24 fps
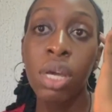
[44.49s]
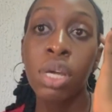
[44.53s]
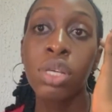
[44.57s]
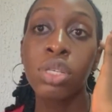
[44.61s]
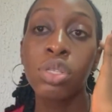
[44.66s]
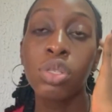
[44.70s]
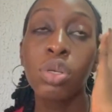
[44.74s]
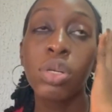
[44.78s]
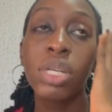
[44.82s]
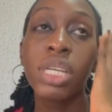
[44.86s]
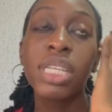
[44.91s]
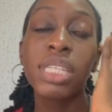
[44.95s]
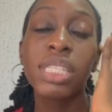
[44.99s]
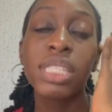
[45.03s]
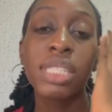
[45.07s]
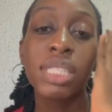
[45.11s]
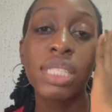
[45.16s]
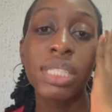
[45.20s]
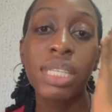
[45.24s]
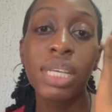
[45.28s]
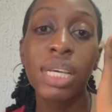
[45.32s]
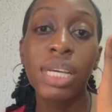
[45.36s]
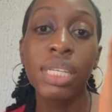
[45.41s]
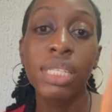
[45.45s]
So each
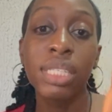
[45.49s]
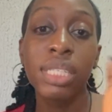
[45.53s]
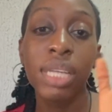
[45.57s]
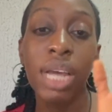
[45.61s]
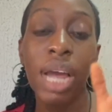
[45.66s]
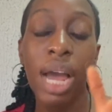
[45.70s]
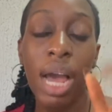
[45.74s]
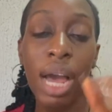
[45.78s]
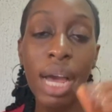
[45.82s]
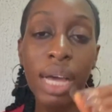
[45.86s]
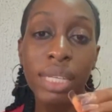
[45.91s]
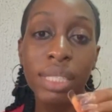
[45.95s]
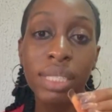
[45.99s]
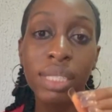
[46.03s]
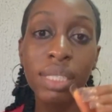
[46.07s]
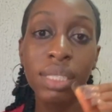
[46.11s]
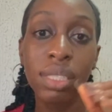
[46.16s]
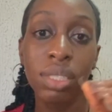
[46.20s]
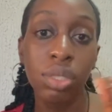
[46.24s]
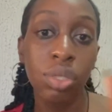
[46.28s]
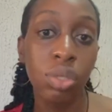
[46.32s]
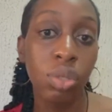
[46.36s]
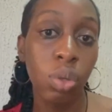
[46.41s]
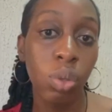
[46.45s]
stage has
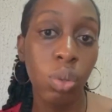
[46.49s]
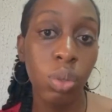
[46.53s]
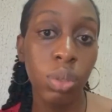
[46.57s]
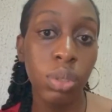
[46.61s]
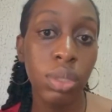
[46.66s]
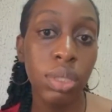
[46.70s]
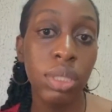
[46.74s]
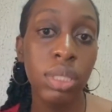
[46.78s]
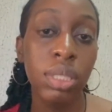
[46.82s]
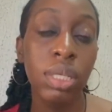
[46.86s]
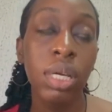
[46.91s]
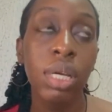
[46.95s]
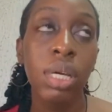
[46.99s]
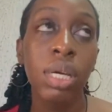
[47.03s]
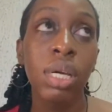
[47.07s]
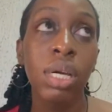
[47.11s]
its own